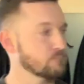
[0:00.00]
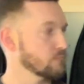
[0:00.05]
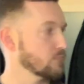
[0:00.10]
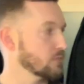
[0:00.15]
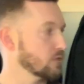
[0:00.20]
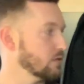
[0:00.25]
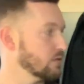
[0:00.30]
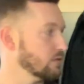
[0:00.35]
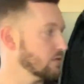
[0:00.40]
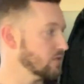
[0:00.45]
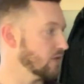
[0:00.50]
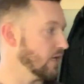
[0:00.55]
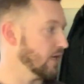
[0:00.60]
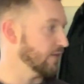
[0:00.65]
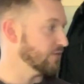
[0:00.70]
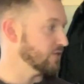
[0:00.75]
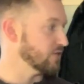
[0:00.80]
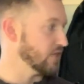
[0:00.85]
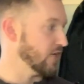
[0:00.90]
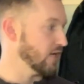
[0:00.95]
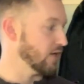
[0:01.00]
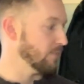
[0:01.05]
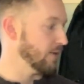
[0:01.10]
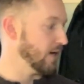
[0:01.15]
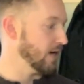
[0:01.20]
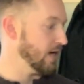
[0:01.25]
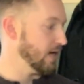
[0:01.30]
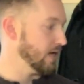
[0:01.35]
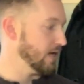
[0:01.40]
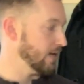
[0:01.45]
start out the channel
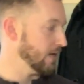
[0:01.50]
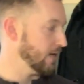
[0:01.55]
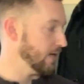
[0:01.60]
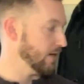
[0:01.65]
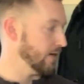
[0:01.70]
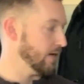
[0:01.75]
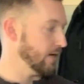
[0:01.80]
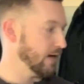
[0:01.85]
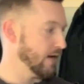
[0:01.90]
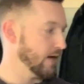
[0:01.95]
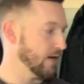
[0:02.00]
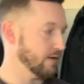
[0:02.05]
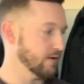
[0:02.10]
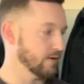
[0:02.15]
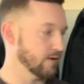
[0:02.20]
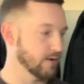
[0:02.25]
by